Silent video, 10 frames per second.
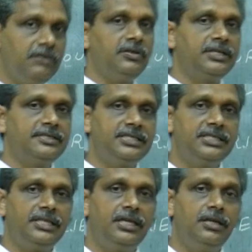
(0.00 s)
you can see
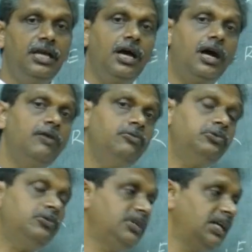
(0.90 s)
there, how
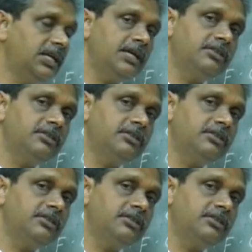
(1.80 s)
to attack